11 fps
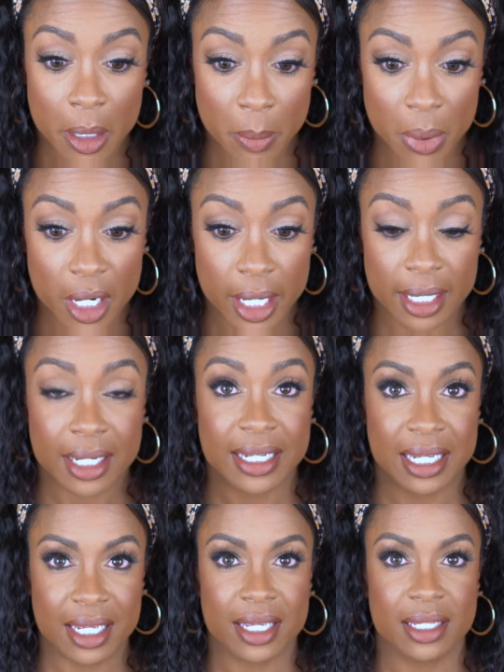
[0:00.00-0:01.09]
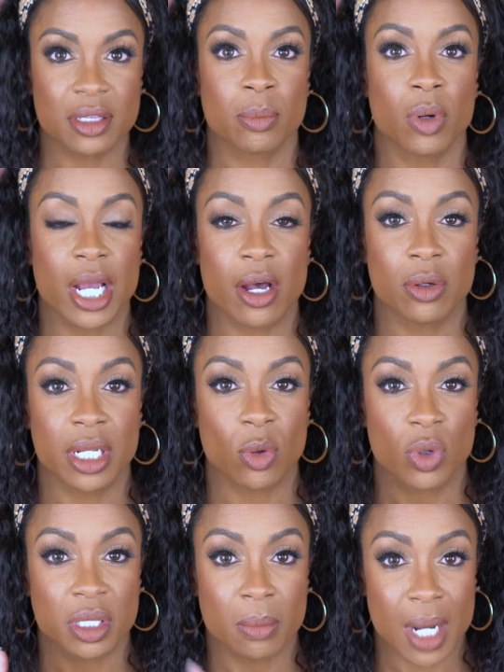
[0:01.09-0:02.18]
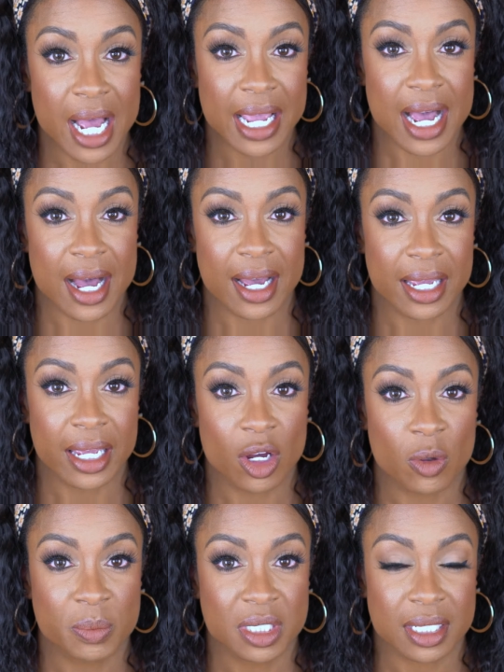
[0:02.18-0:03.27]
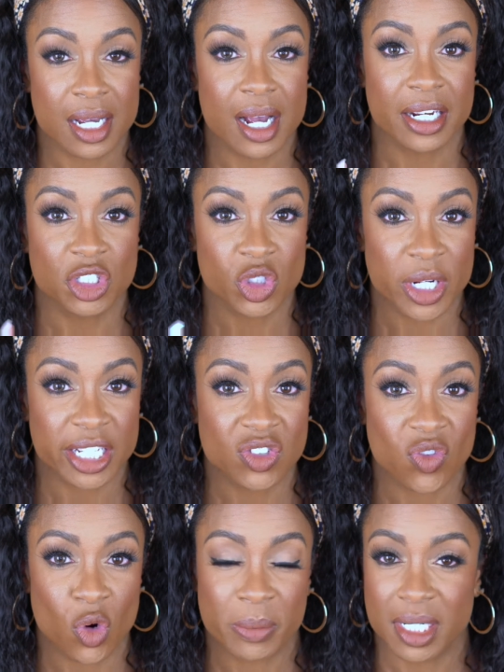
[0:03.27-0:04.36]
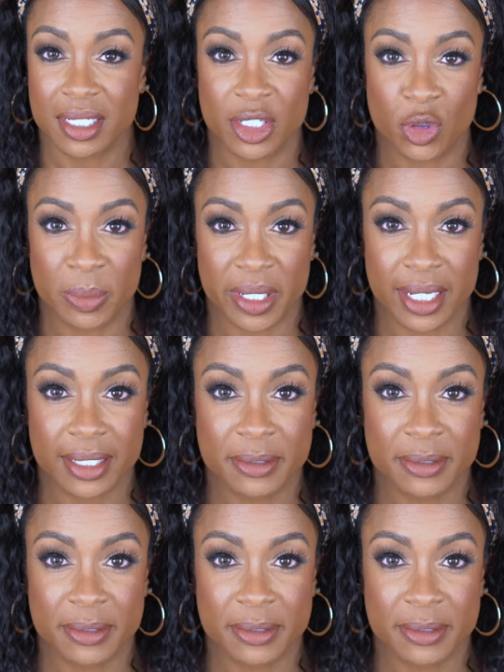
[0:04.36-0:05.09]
But again, the brown with my eye helps to kind of transform it a little bit.